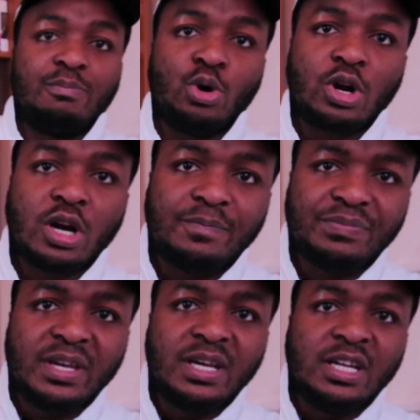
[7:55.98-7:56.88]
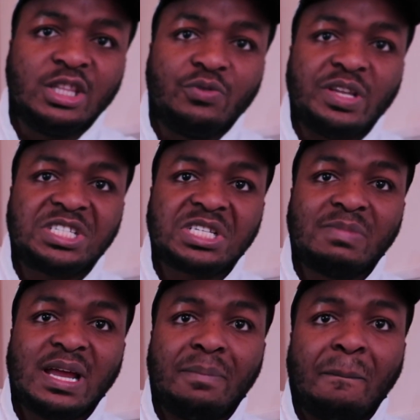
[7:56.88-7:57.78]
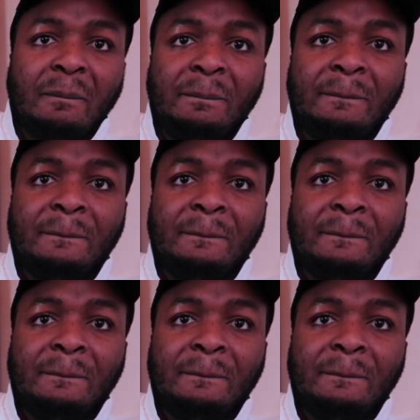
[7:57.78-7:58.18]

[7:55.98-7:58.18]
book, The Richest Man in